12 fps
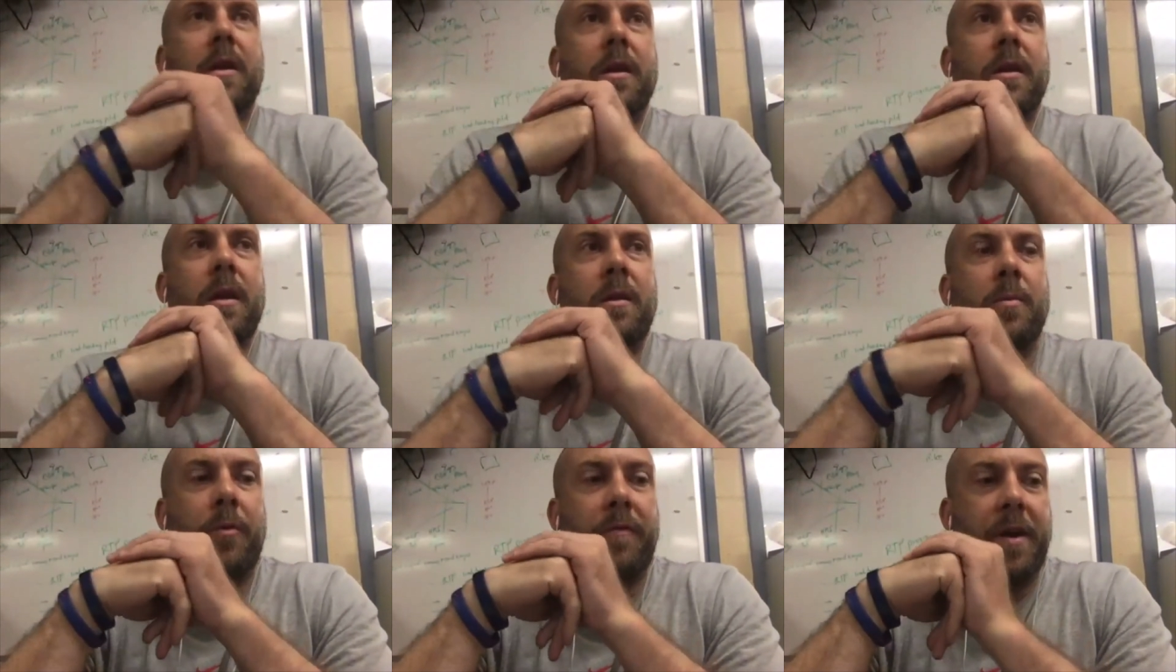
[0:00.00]
in
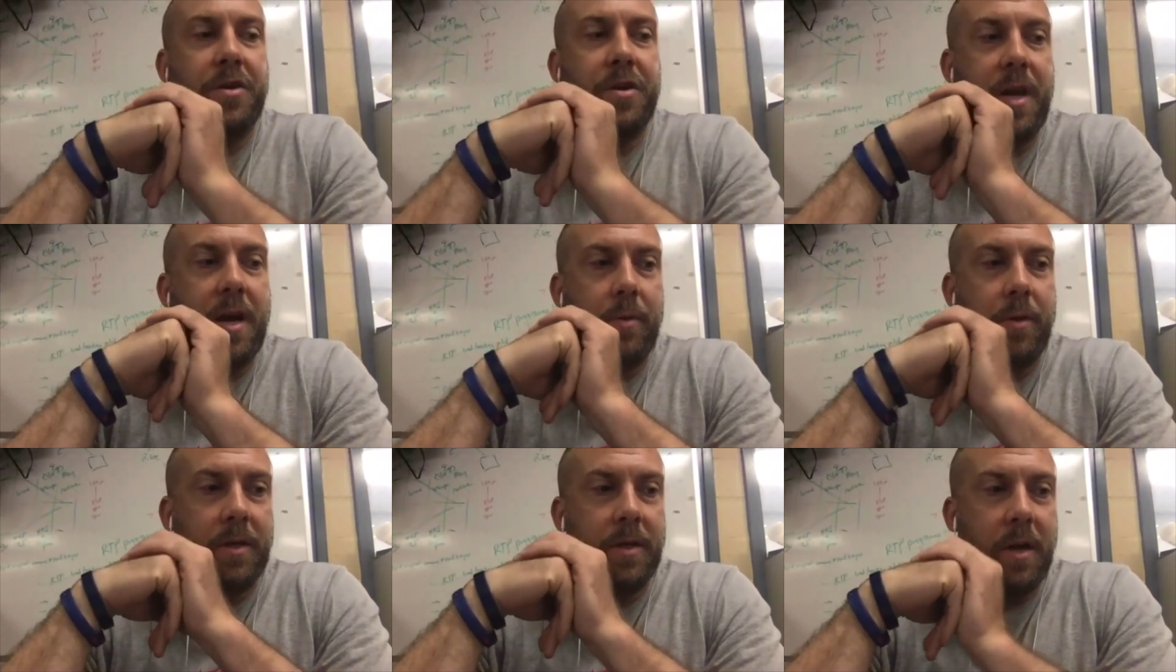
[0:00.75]
the profession now,
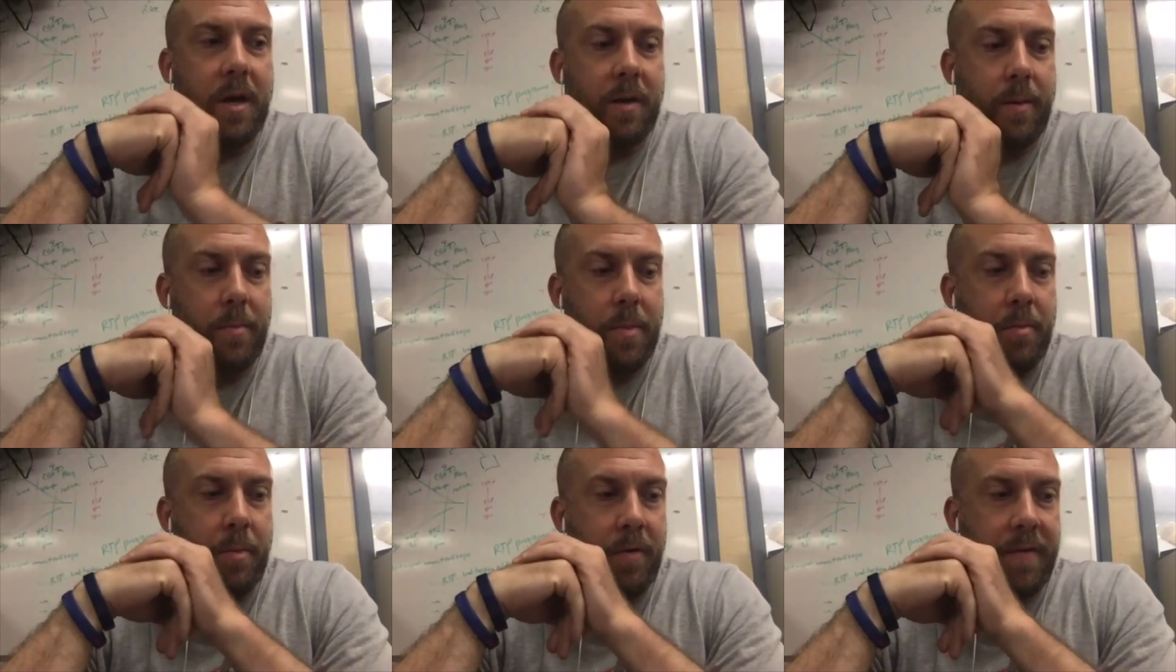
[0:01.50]
we like to talk about
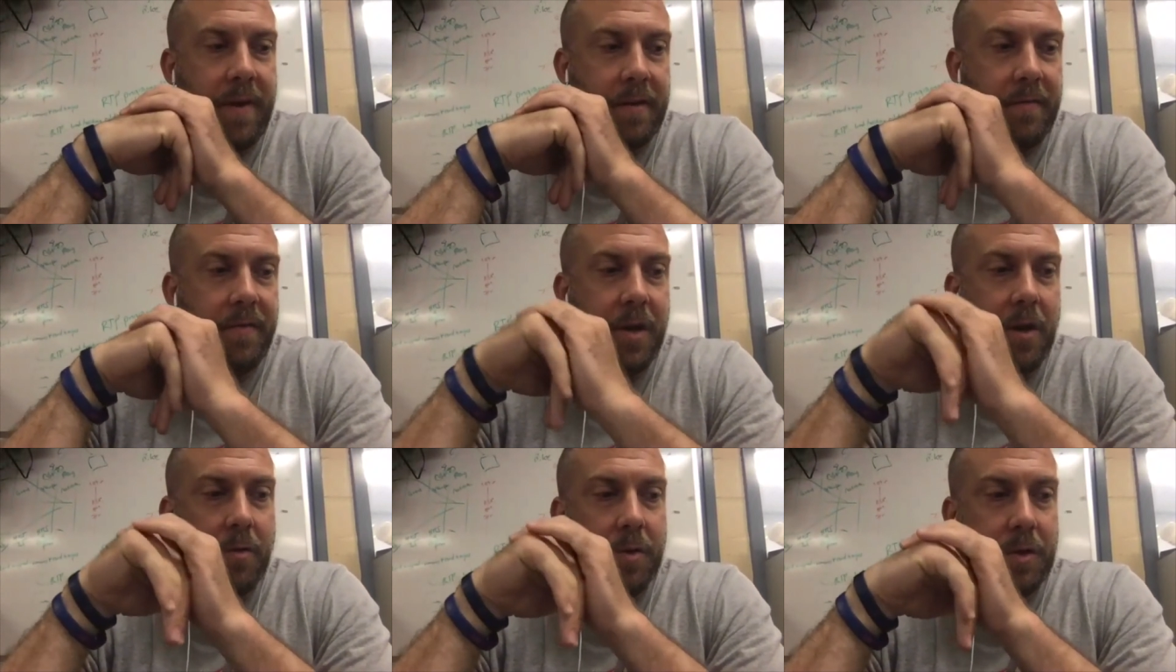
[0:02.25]
minimal effective
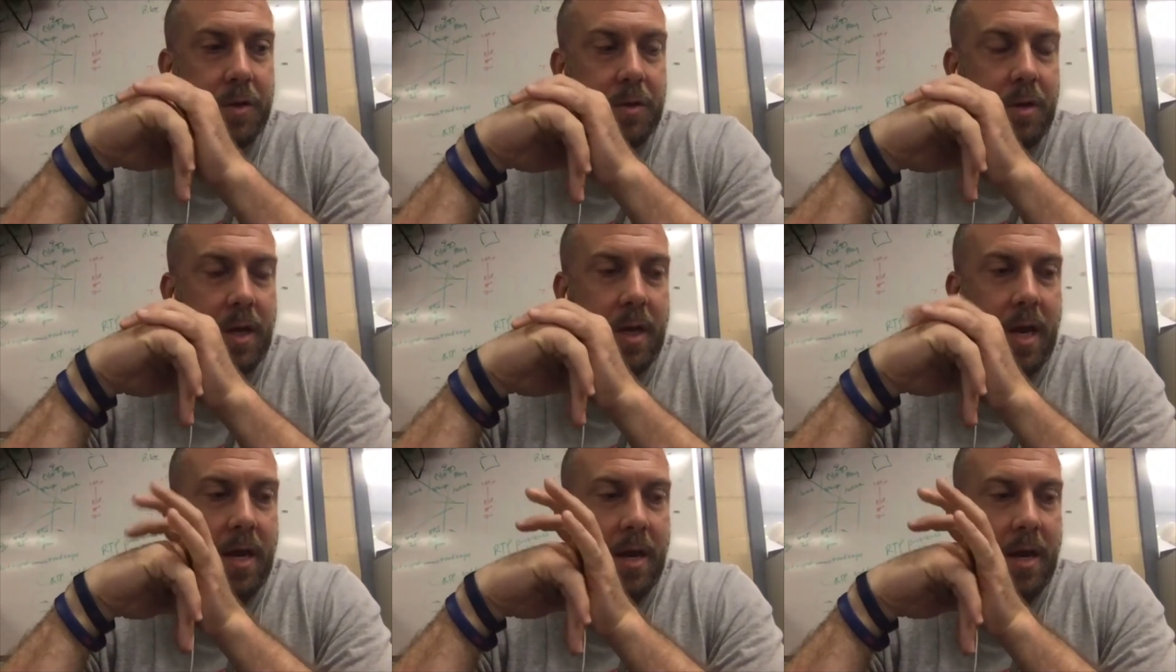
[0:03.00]
dose and